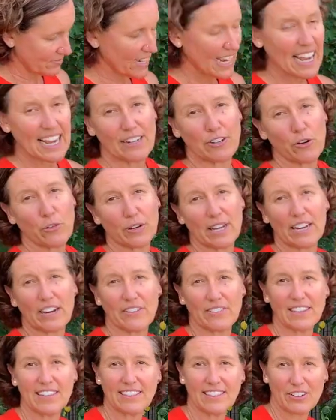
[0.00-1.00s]
I don't care
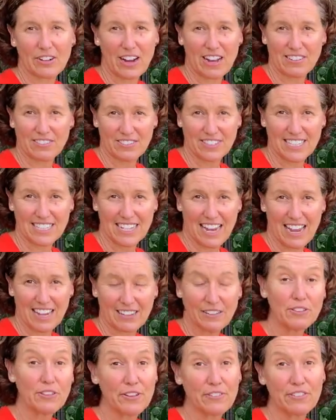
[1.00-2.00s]
that they're out of style,
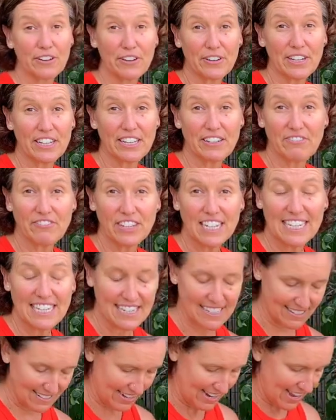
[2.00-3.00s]
they're very
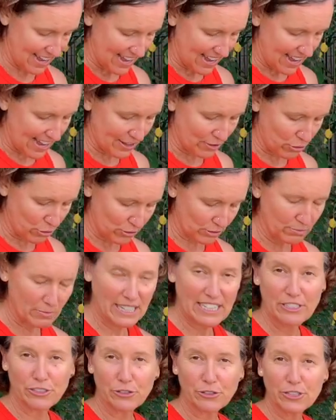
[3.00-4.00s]
convenient. I hold my
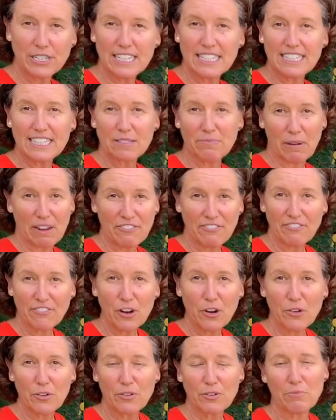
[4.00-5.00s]
treats, my
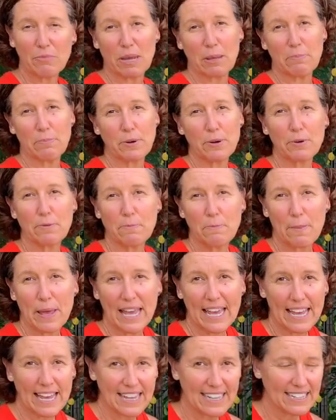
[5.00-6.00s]
phone, my poop
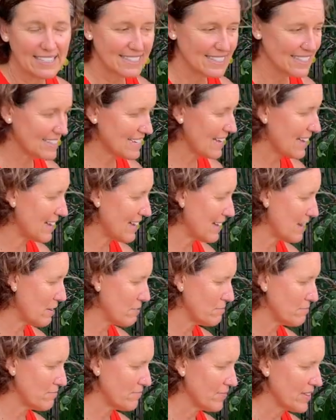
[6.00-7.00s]
bags,
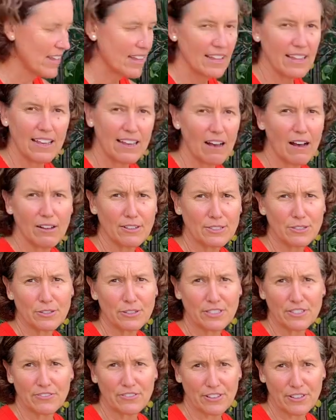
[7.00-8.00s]
all sorts
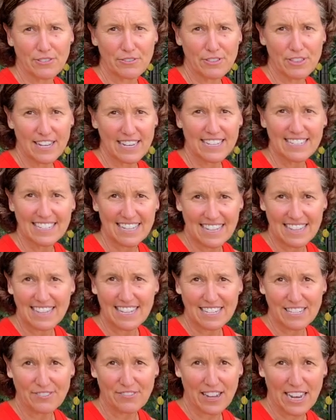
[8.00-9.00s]
of other things in these
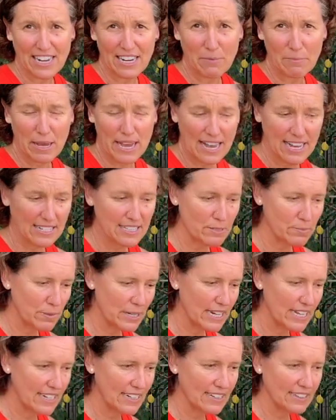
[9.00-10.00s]
fanny packs, but
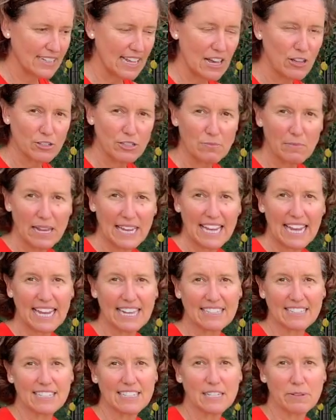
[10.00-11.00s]
it allows my
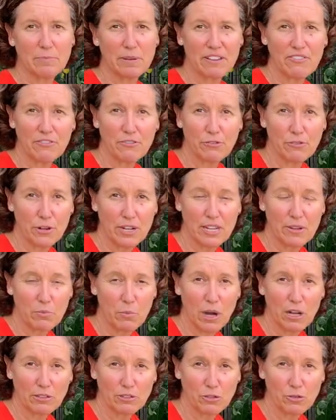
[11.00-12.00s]
hands to be free
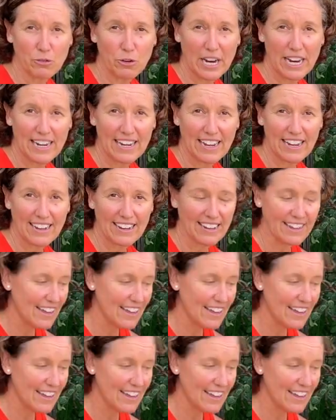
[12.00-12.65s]
while training.